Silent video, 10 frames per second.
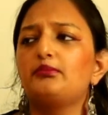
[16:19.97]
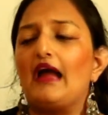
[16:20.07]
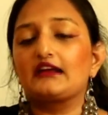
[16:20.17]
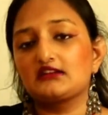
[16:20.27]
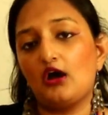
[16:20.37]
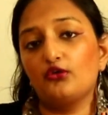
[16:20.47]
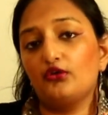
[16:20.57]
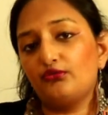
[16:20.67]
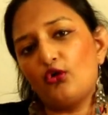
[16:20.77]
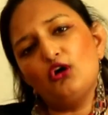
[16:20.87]
back down
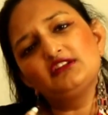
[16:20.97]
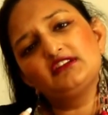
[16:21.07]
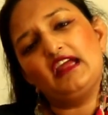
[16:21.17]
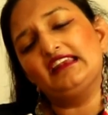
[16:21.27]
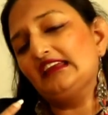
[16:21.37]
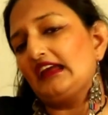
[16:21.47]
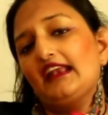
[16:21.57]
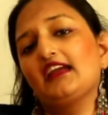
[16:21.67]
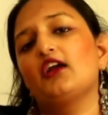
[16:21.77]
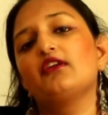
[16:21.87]
of all the any
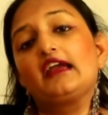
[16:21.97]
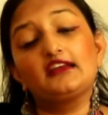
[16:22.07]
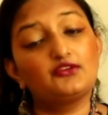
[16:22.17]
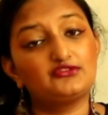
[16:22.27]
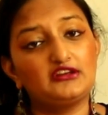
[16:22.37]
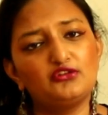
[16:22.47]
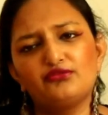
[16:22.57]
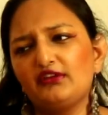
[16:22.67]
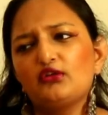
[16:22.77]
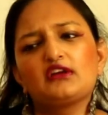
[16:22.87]
kind of negative thing.
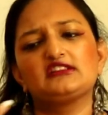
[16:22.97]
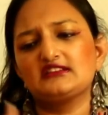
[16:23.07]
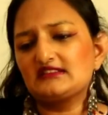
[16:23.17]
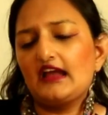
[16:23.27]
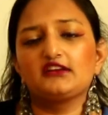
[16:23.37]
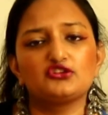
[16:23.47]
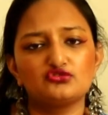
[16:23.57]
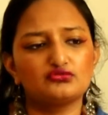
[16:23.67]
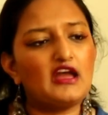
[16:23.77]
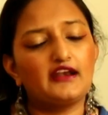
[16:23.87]
You'll feel, okay, this I can
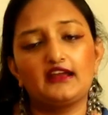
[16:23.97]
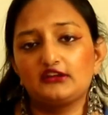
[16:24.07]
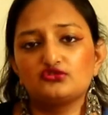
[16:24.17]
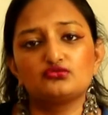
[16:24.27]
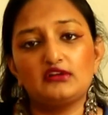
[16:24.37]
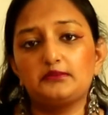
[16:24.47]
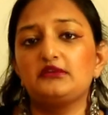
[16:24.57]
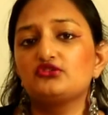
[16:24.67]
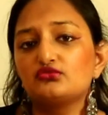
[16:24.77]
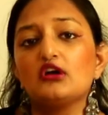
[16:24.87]
do, that I can do. Let
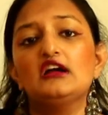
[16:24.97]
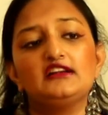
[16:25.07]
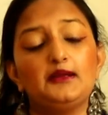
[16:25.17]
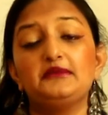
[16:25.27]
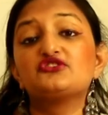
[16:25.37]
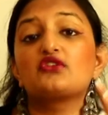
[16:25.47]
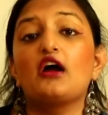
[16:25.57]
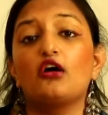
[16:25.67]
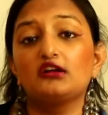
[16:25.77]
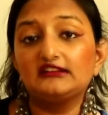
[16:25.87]
me
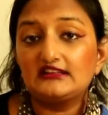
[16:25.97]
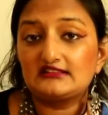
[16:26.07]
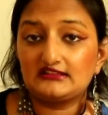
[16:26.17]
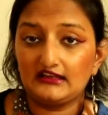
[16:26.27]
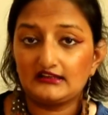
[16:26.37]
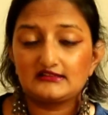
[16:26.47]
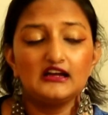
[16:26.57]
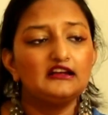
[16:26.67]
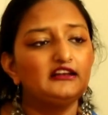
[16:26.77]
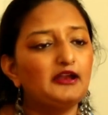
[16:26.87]
try all of these things.
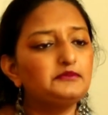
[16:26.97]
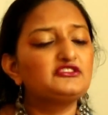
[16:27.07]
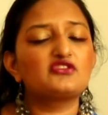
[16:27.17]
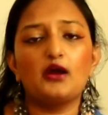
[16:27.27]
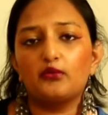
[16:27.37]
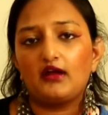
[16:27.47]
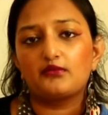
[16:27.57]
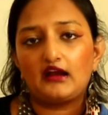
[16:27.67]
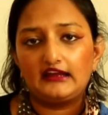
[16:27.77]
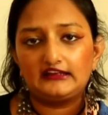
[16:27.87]
Let me try
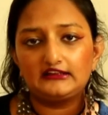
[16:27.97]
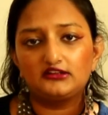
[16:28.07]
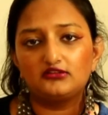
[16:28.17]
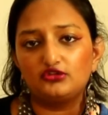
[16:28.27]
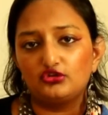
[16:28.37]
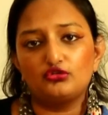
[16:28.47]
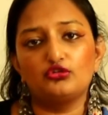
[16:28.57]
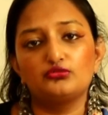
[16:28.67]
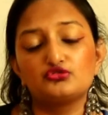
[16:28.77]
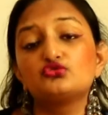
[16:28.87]
whatever I can,
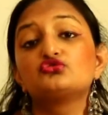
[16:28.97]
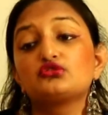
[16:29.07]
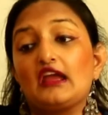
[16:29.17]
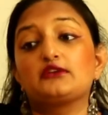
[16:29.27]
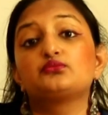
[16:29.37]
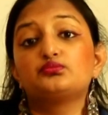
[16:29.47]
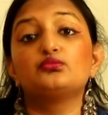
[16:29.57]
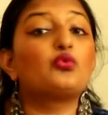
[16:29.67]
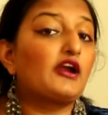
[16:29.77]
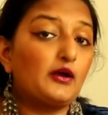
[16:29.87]
do to get
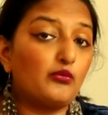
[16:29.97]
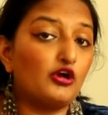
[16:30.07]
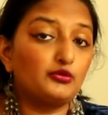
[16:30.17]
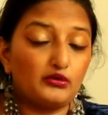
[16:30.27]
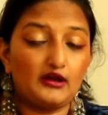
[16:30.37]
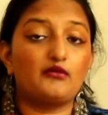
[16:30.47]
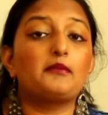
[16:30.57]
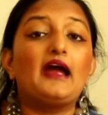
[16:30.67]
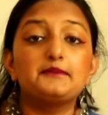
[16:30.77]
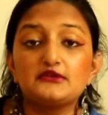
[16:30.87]
what I want, whatever
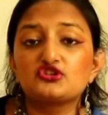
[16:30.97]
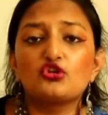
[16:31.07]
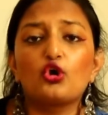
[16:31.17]
my ambition